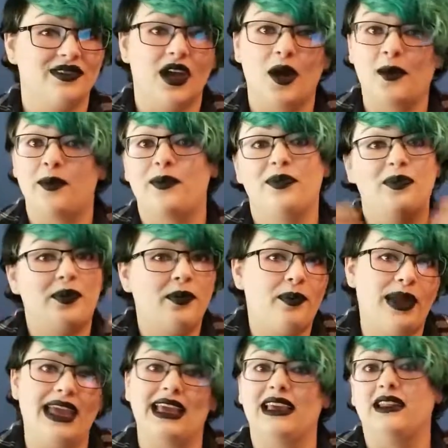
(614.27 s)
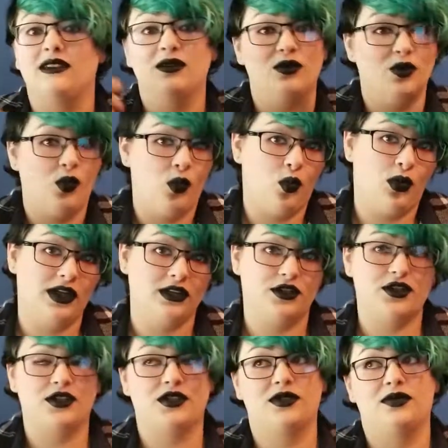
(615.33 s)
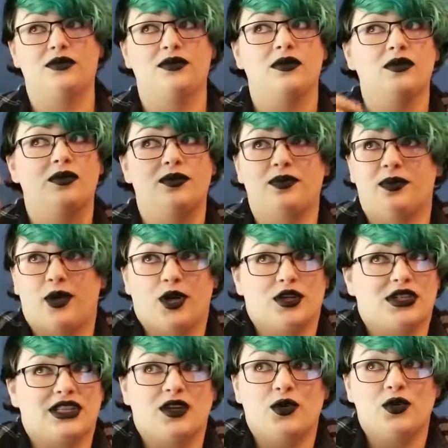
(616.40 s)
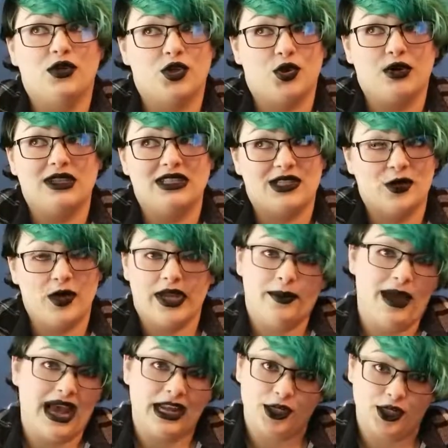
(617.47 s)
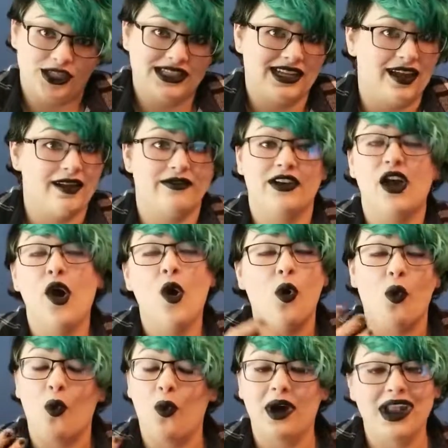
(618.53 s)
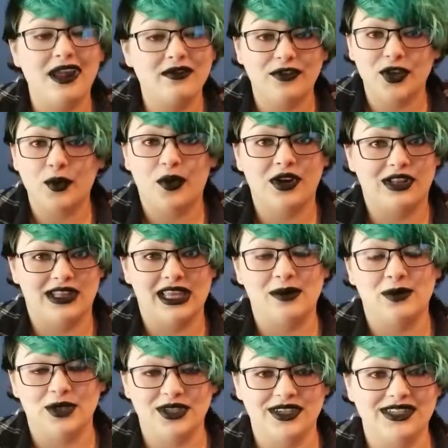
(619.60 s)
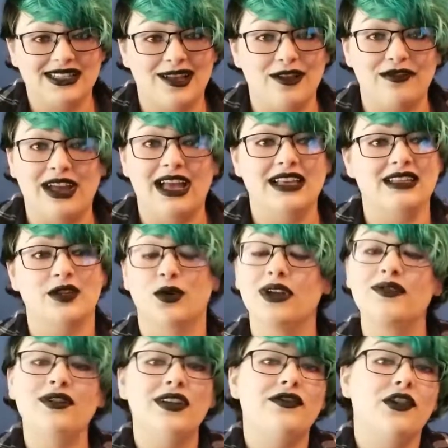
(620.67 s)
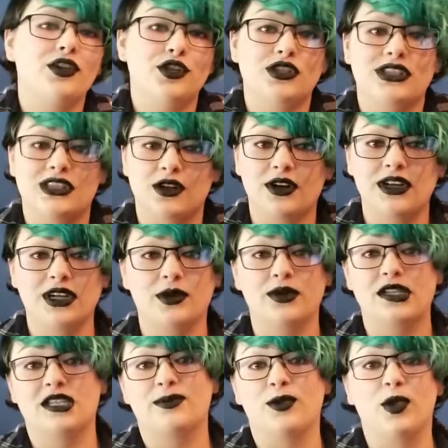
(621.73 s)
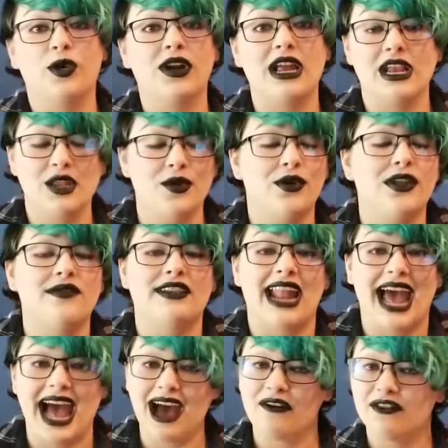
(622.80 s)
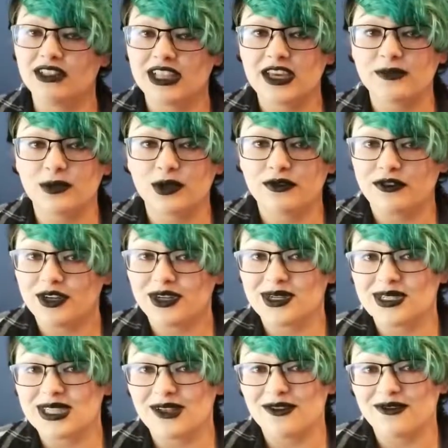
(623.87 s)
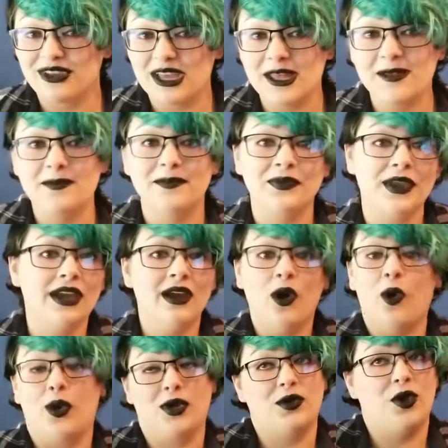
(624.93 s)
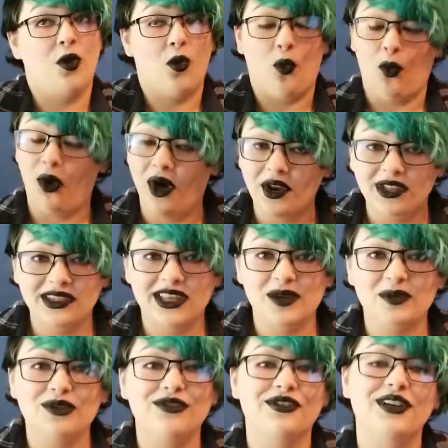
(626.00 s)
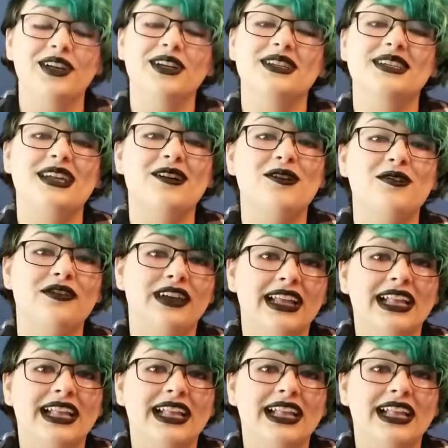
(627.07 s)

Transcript: a pagan witch person who enjoys doing magic stuff, whatever you want to label yourself as, or even if you're just starting to explore and you don't even have a label for yourself yet, or you don't want a label for yourself,